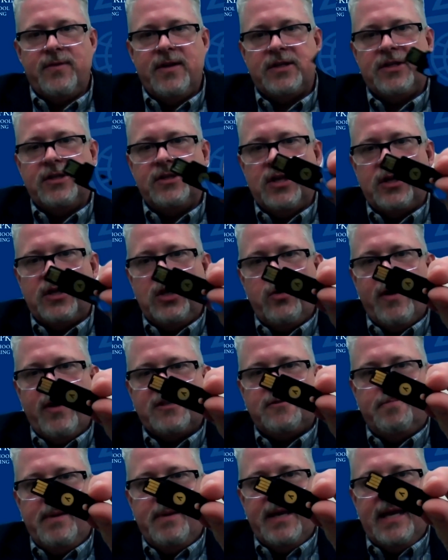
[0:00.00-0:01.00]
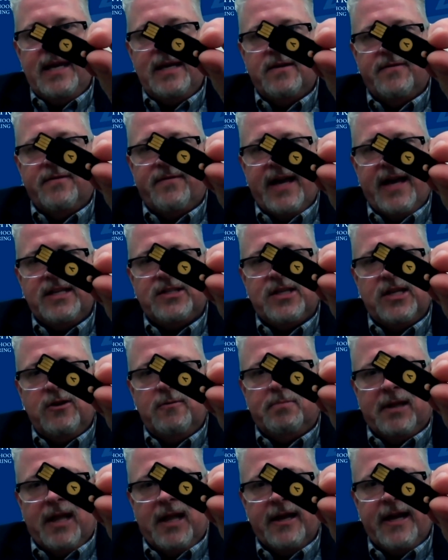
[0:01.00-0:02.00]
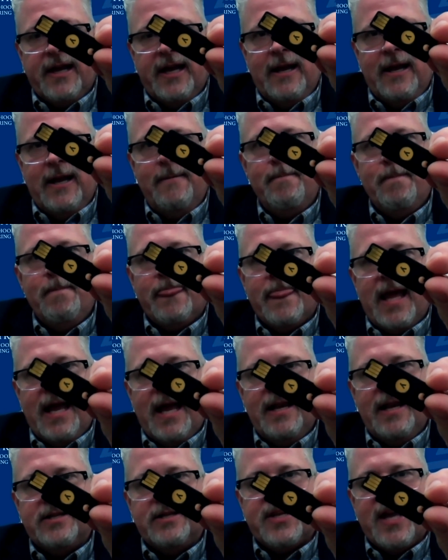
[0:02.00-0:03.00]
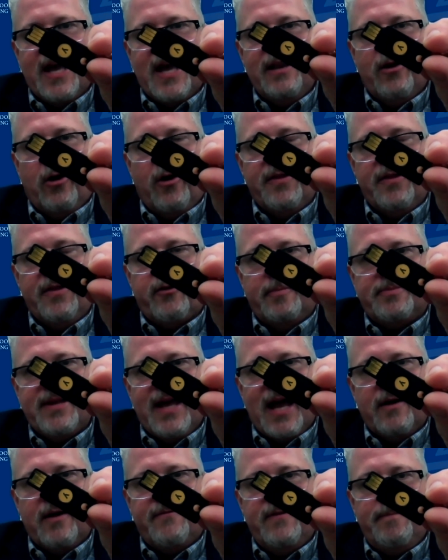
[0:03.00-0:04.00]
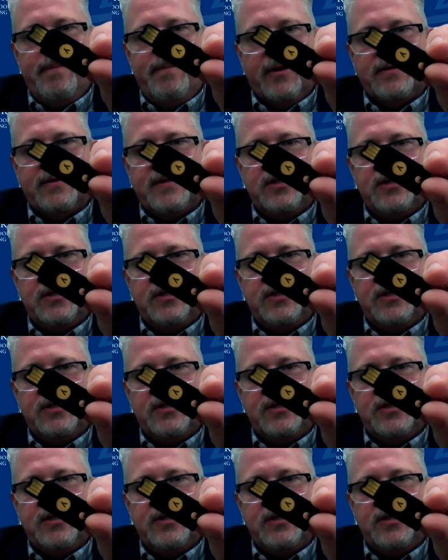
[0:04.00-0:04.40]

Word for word: This is a USB device that you plug in and it's got all the cryptography built